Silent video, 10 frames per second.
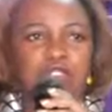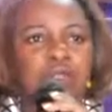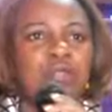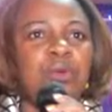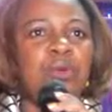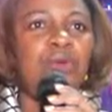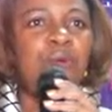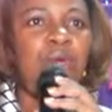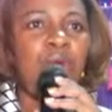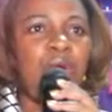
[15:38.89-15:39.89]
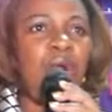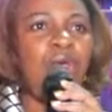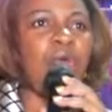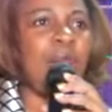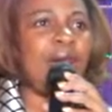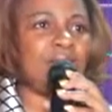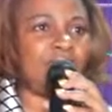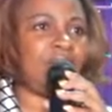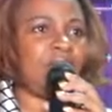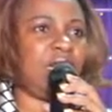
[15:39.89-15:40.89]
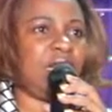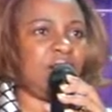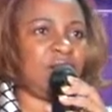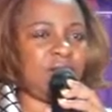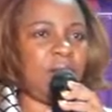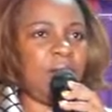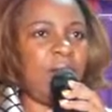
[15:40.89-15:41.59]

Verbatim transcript: to you who you must serve.